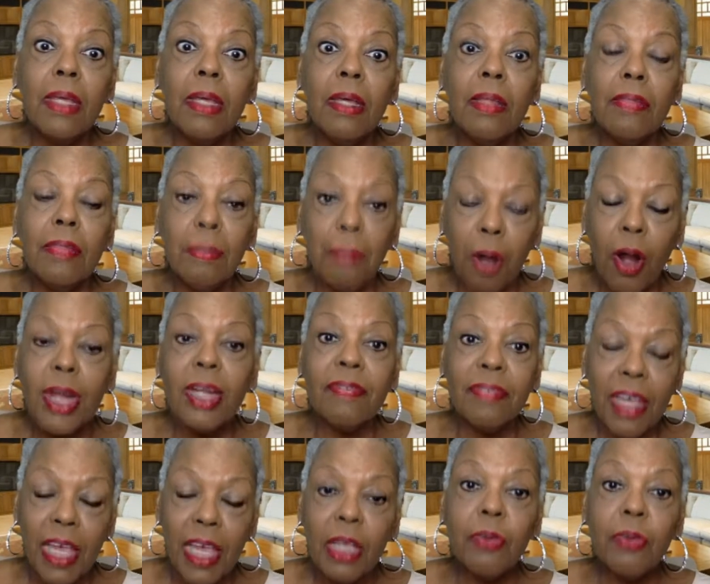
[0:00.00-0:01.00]
part of
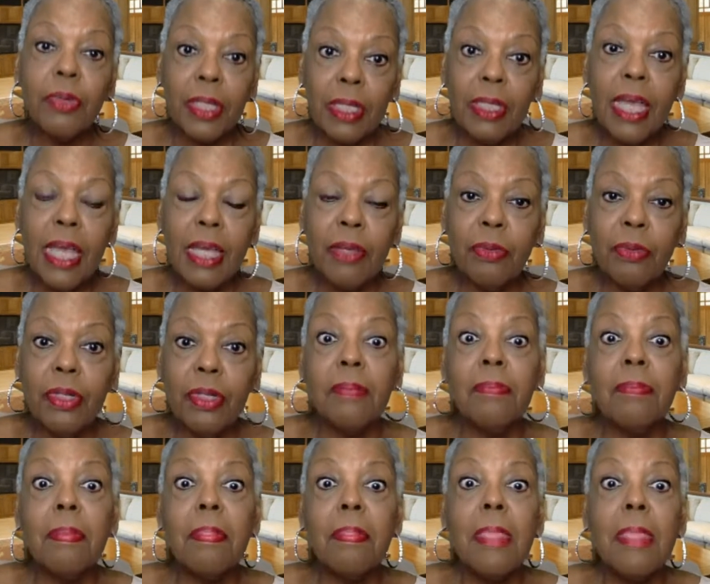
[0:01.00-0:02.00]
equity,
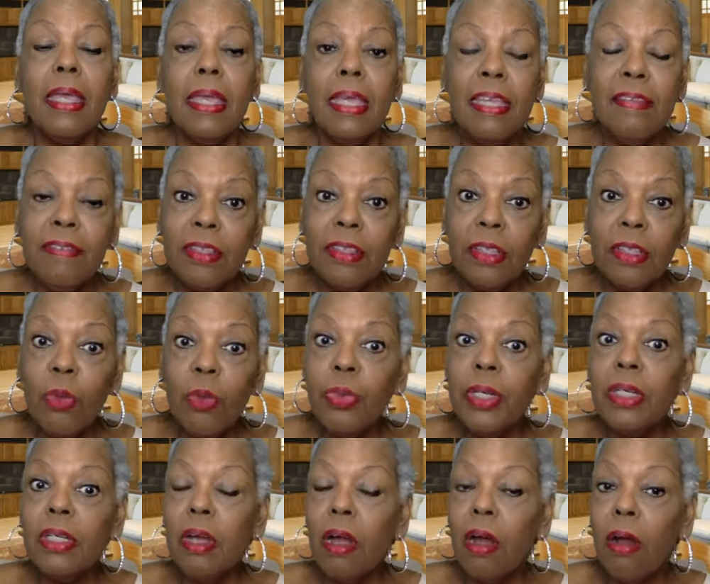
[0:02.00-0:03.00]
even though
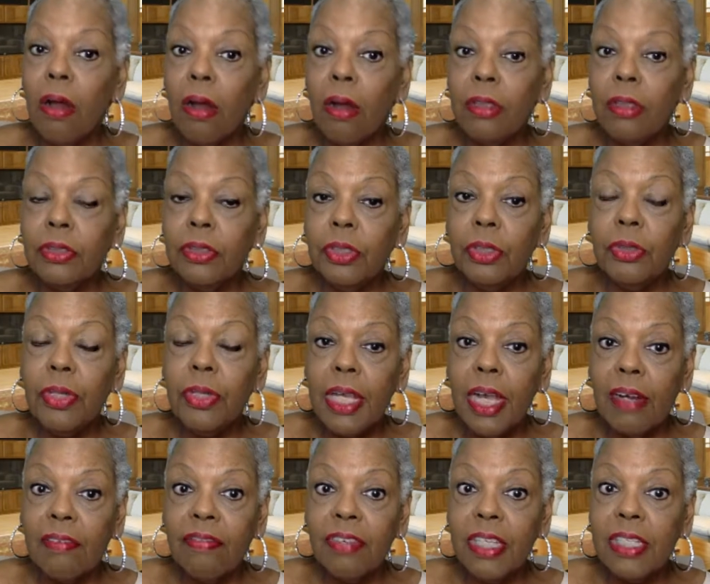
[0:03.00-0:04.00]
we are doing
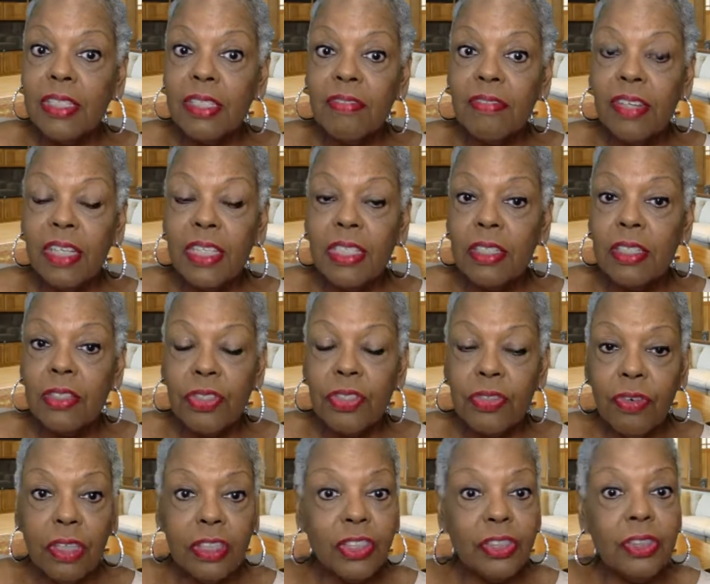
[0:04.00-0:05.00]
our face-to-face
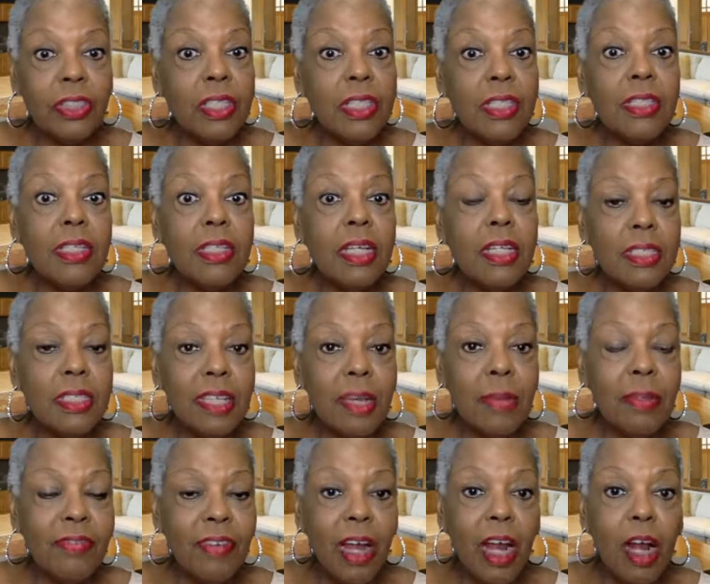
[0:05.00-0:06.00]
instruction in some
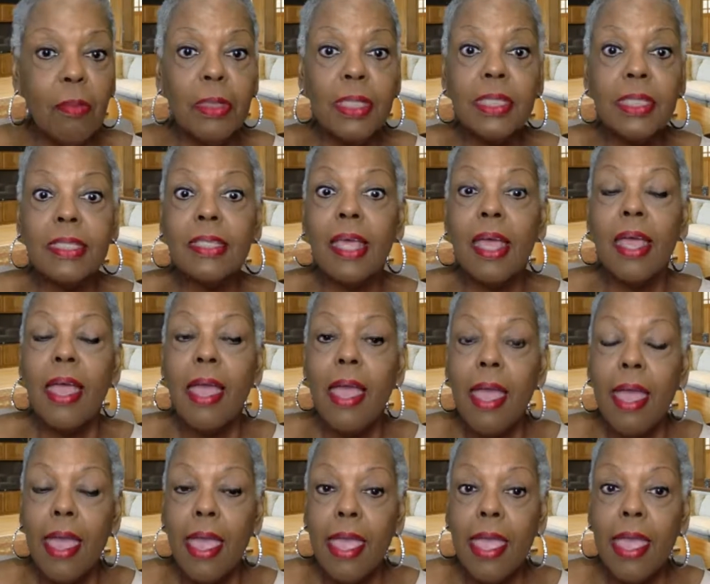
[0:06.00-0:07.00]
environments,
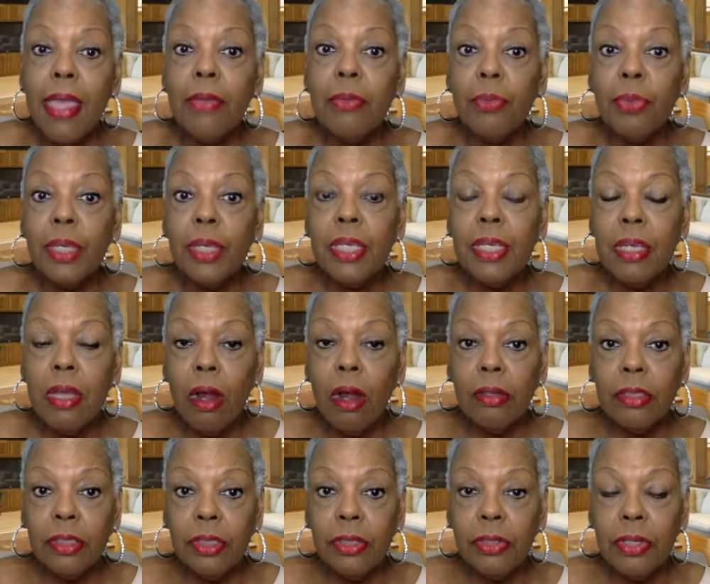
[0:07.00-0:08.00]
and we are
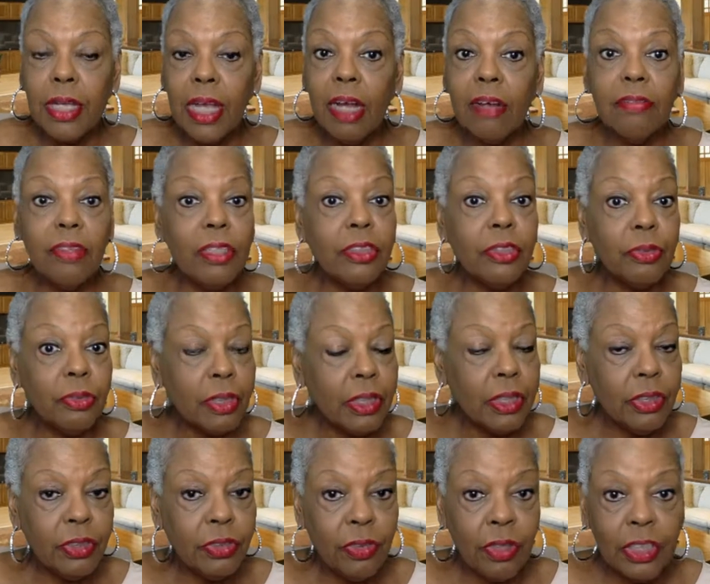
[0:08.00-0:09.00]
doing our virtual
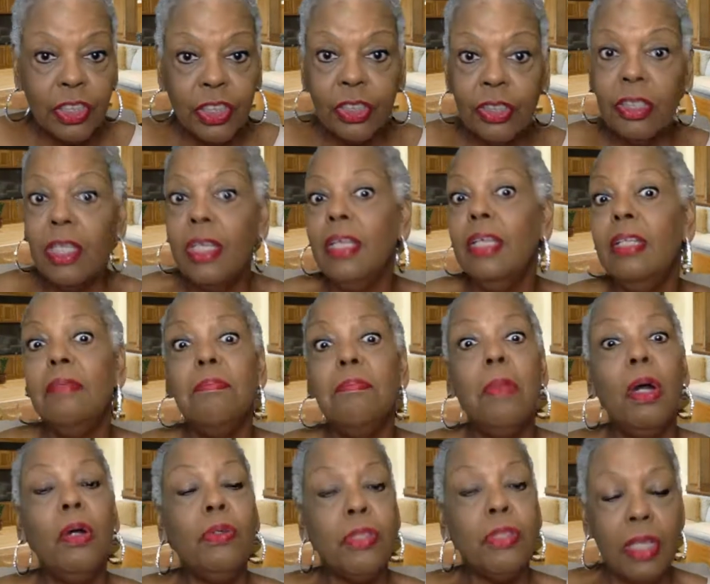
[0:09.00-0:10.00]
instruction in
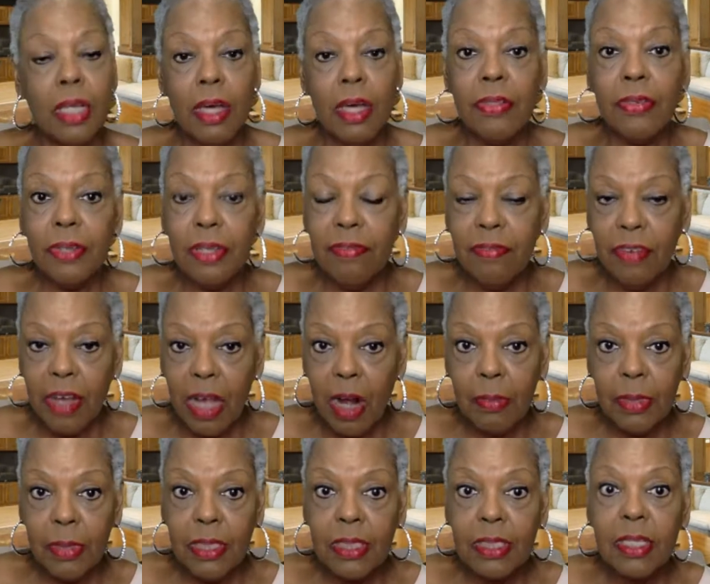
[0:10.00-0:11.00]
most other
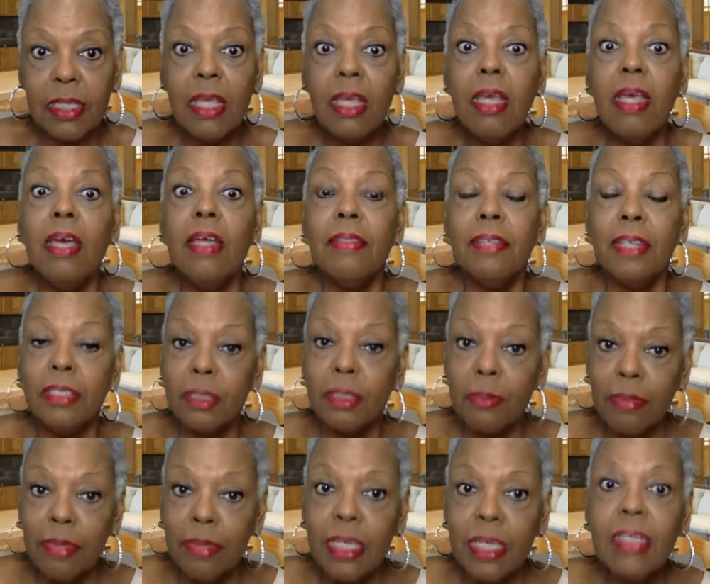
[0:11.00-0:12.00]
environments, there are
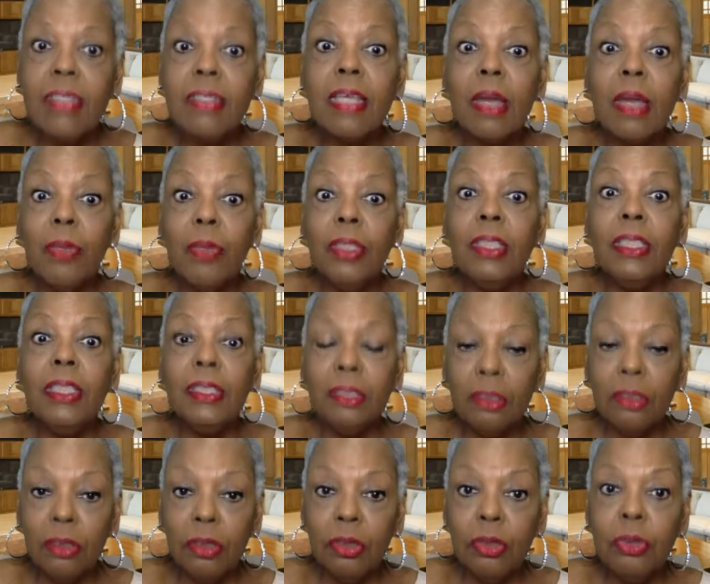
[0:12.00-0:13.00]
some things that we need to
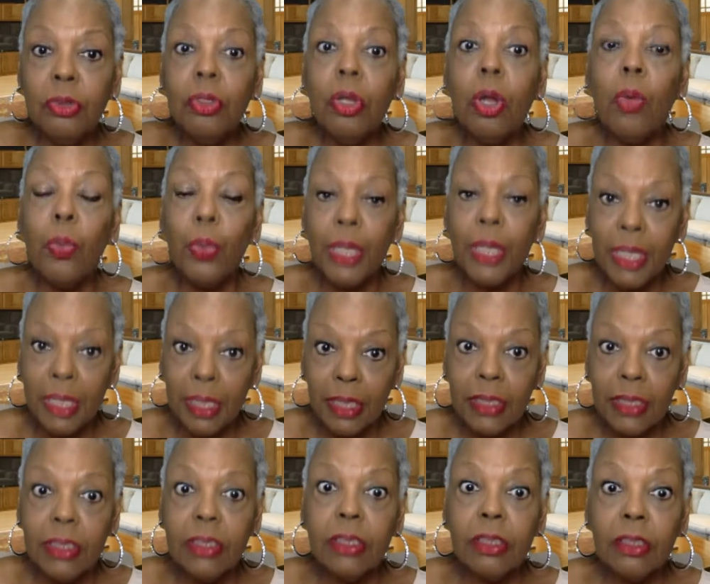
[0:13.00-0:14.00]
do weekly
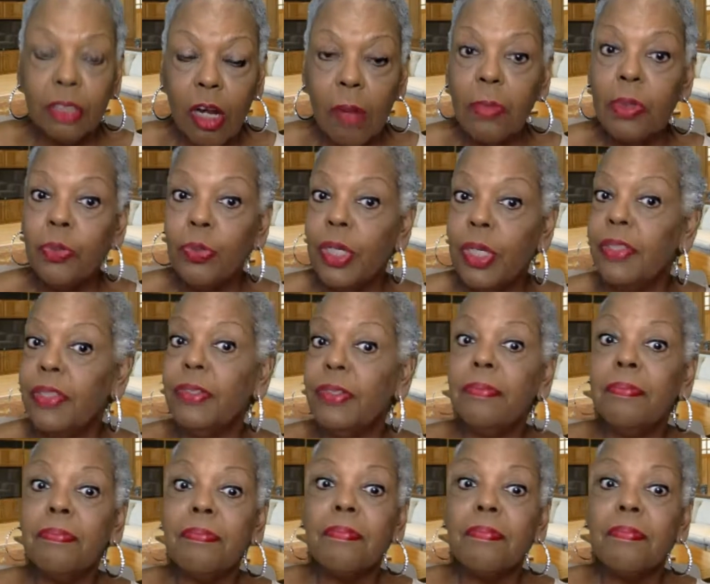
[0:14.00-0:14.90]
to determine whether